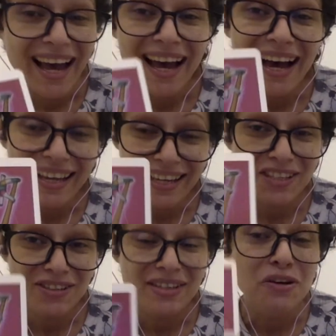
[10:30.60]
I
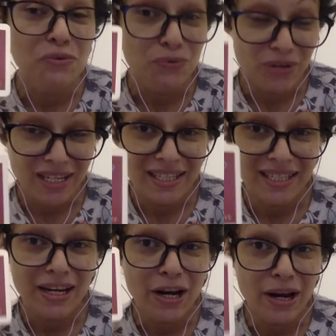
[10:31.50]
actually
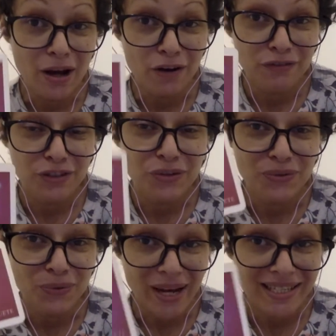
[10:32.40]
really loved
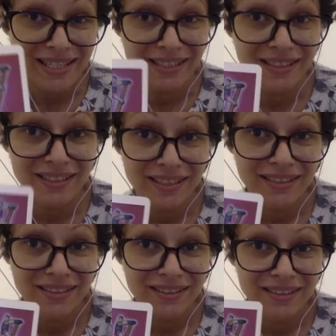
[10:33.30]
writing.
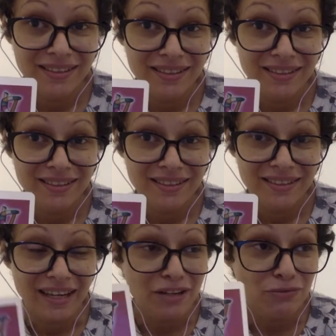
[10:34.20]

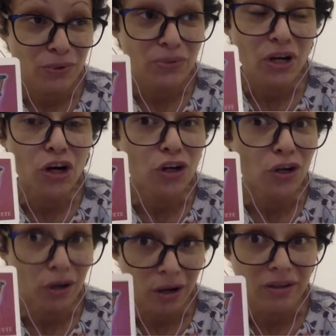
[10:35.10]
I wrote a
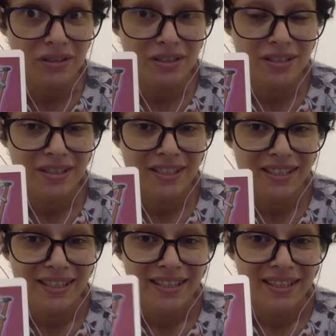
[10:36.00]
lot.
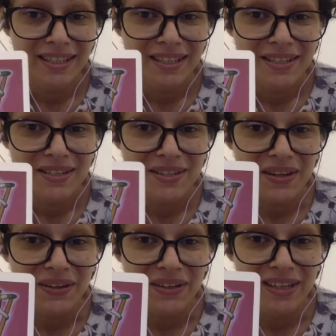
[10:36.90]

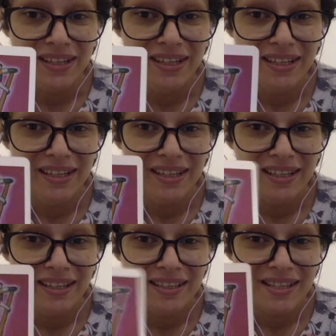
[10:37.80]
So
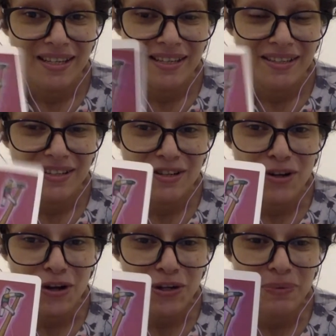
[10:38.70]

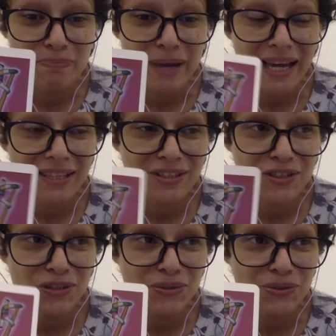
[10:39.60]
look back
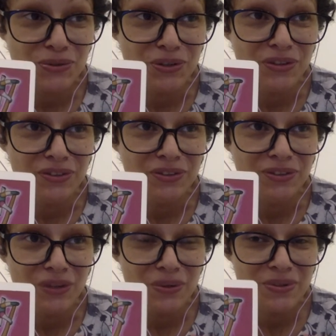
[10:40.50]
to
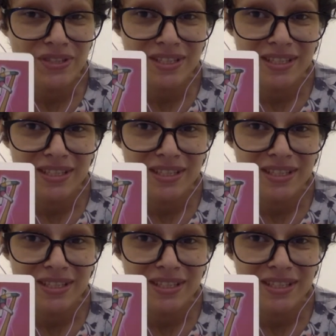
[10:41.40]
those